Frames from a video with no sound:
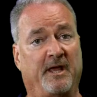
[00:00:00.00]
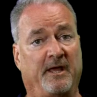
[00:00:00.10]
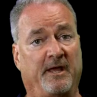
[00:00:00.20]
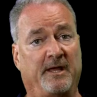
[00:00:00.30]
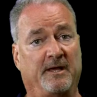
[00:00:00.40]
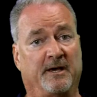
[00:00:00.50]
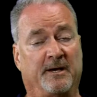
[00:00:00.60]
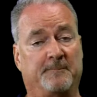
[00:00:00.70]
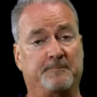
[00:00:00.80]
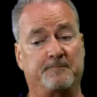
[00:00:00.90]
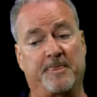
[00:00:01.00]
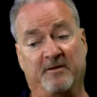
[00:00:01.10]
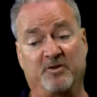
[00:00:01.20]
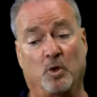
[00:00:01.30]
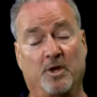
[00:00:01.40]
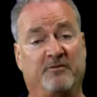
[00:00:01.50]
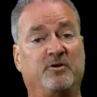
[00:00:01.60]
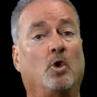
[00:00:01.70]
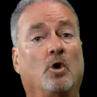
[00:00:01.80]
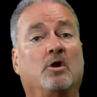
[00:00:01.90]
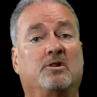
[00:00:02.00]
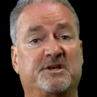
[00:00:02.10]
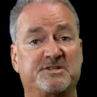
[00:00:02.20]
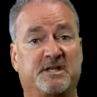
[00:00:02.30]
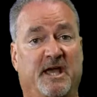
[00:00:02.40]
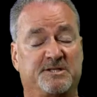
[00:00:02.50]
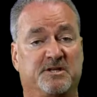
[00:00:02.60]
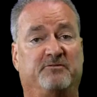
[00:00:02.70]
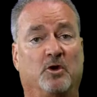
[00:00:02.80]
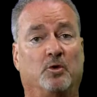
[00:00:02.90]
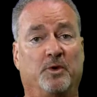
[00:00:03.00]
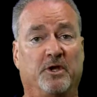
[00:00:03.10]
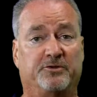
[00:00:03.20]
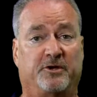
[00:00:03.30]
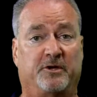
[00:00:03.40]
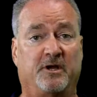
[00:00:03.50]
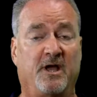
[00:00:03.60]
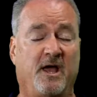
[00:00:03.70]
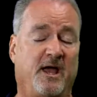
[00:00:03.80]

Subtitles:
if your listing agent, if your realtor